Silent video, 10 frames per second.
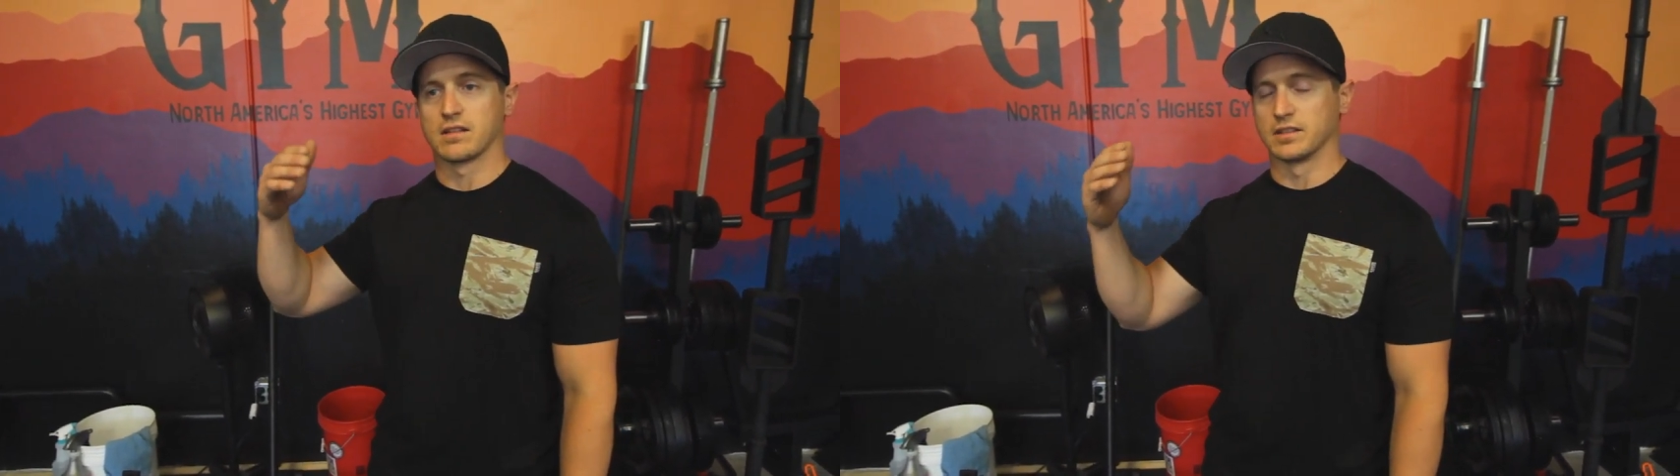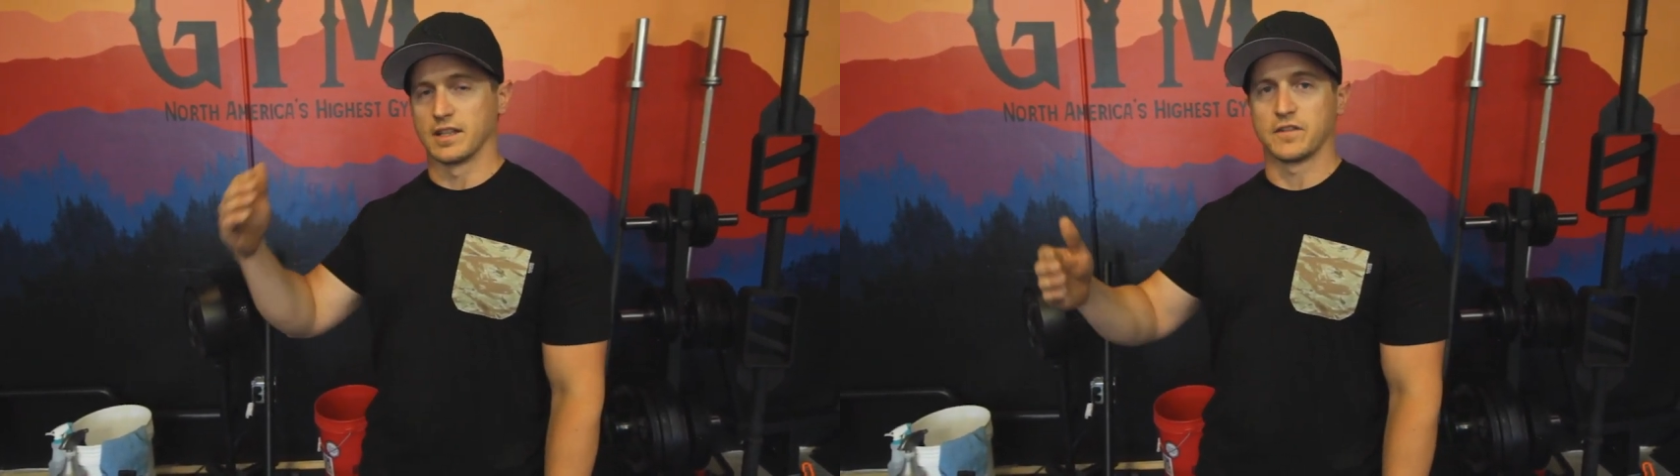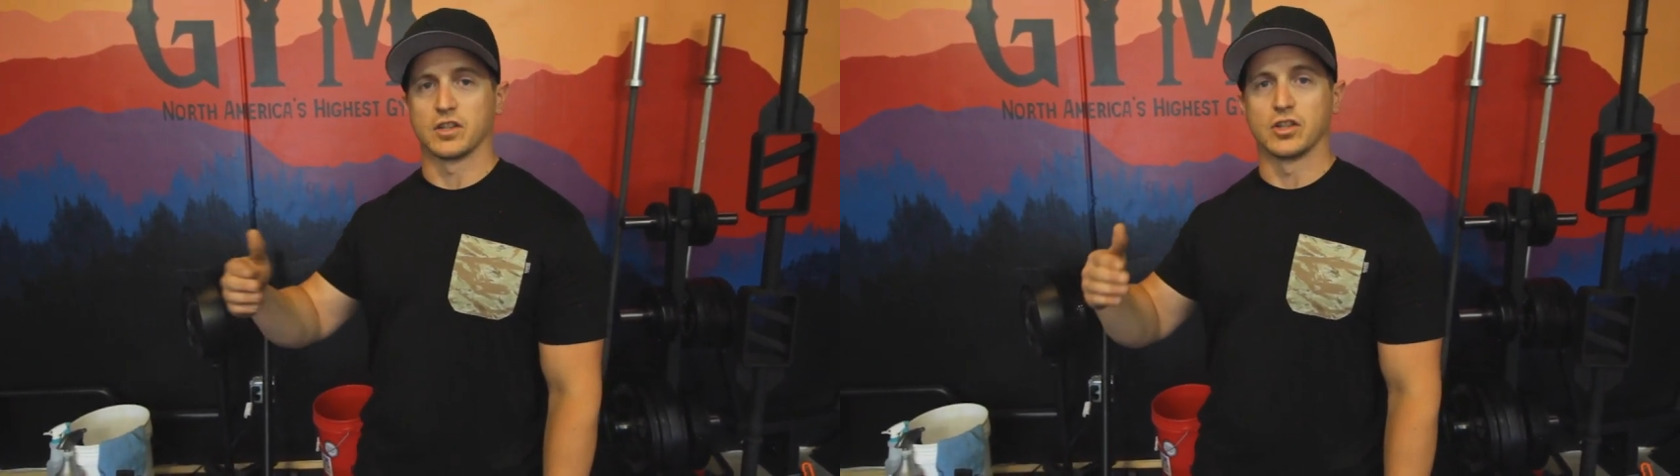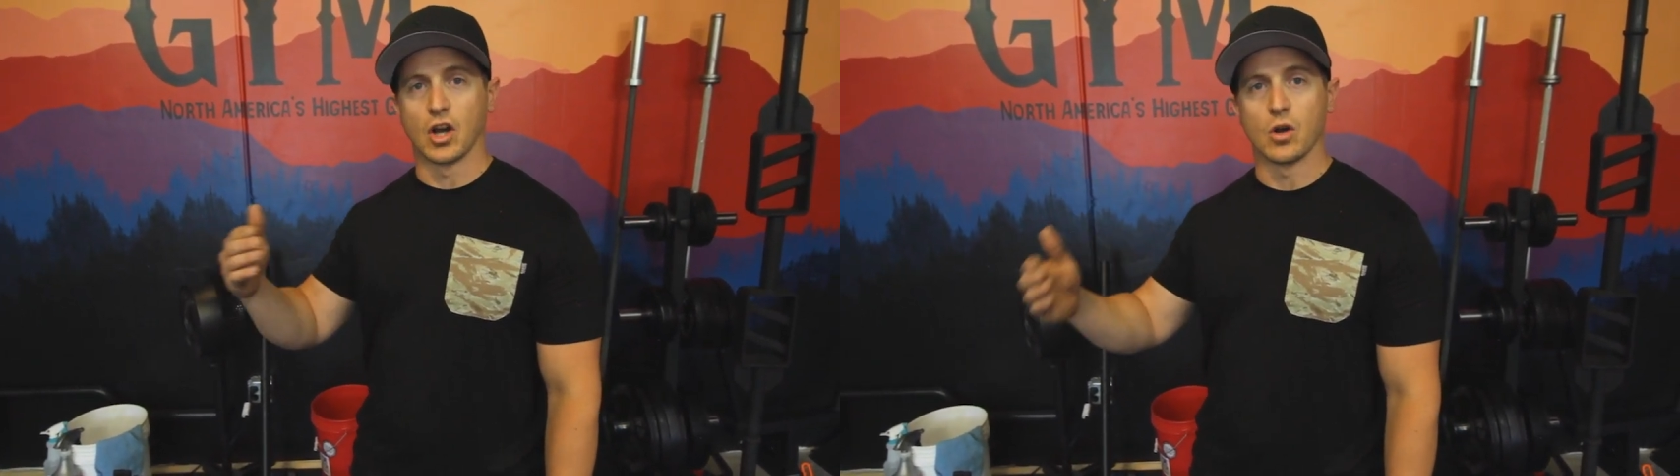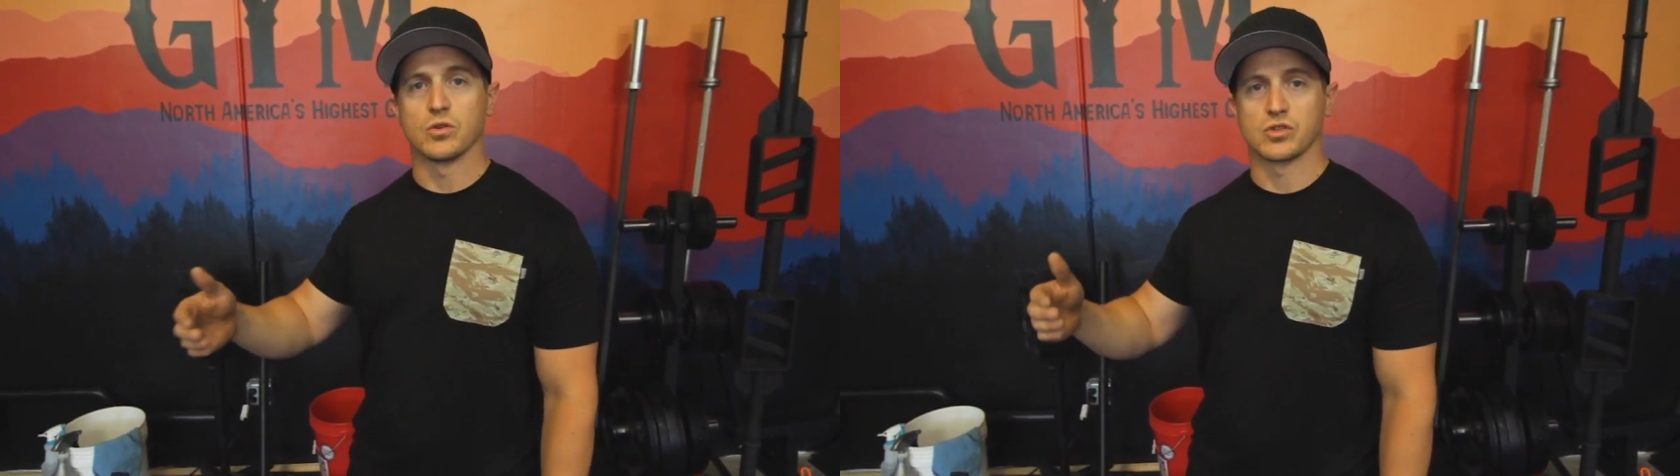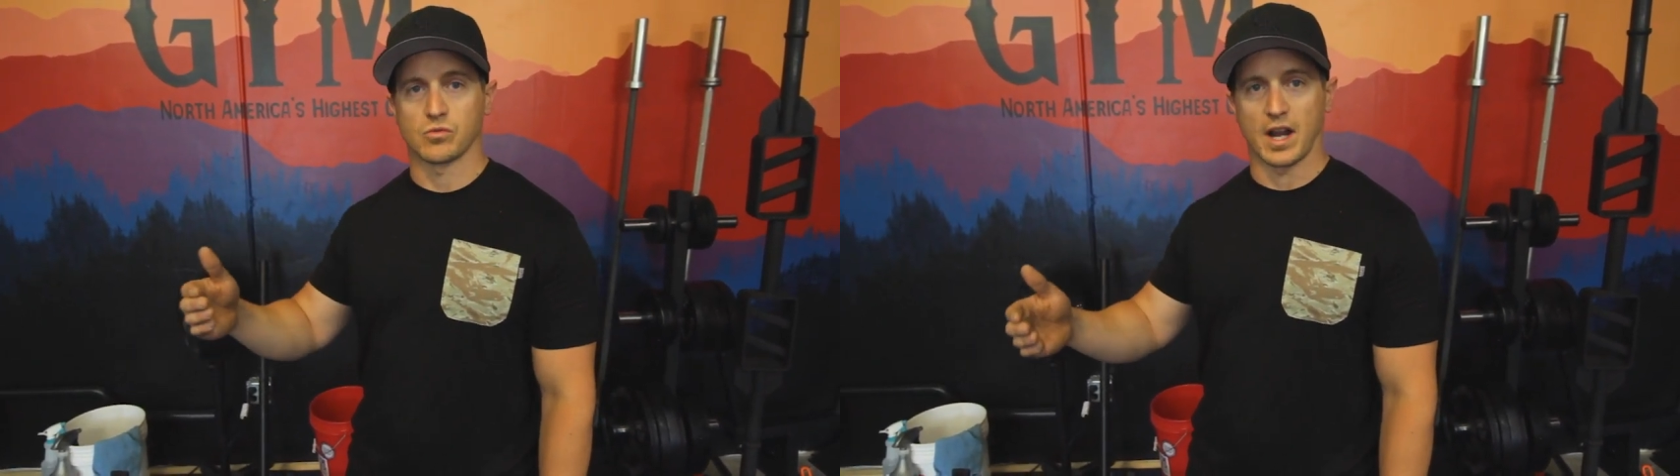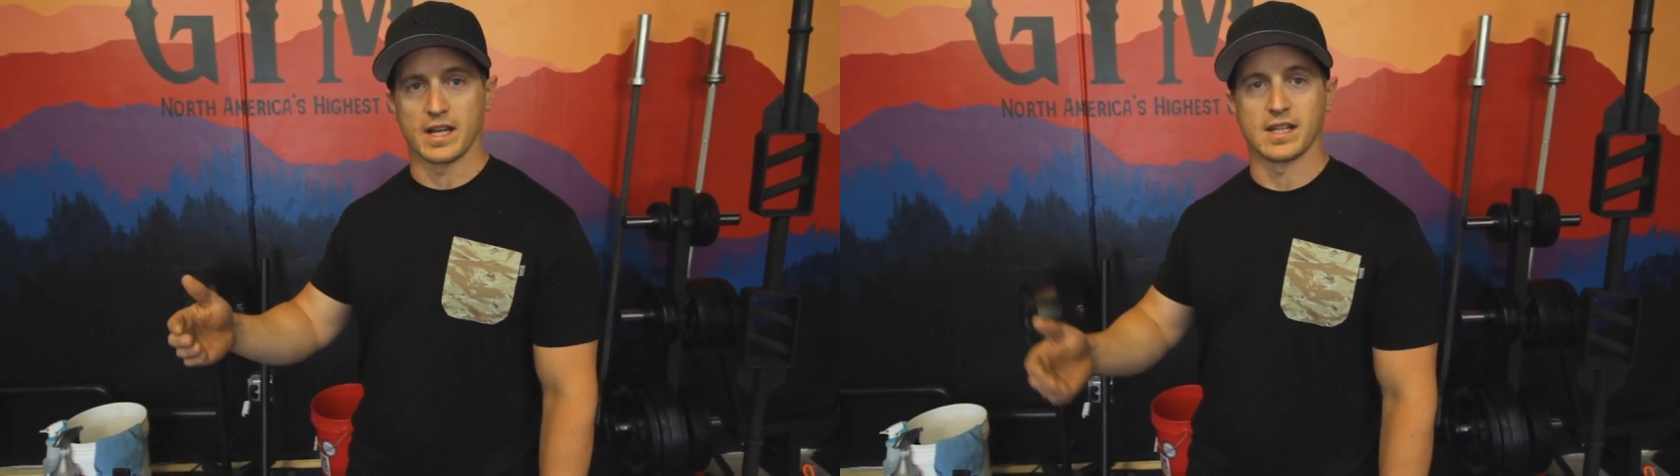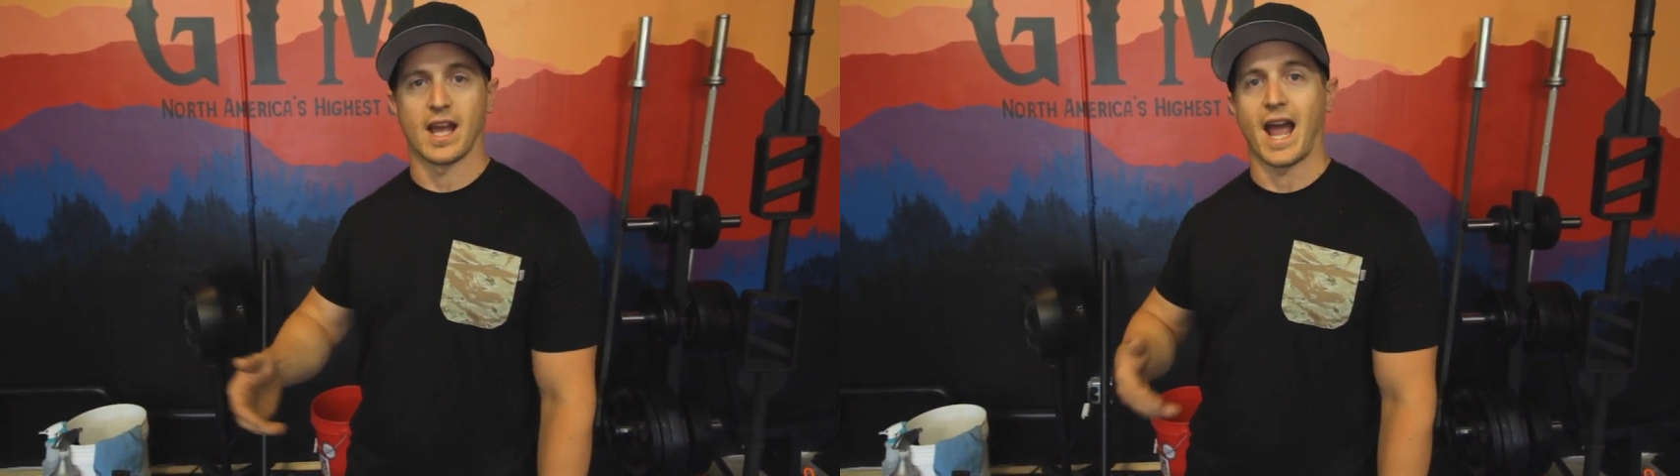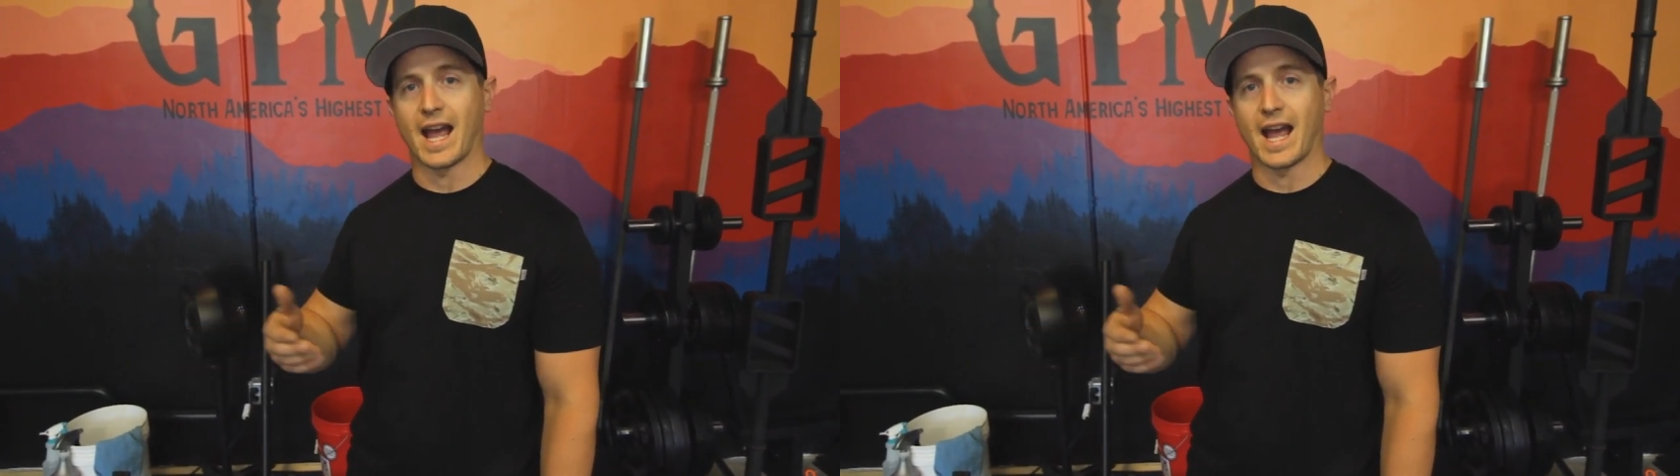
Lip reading: the lift goes right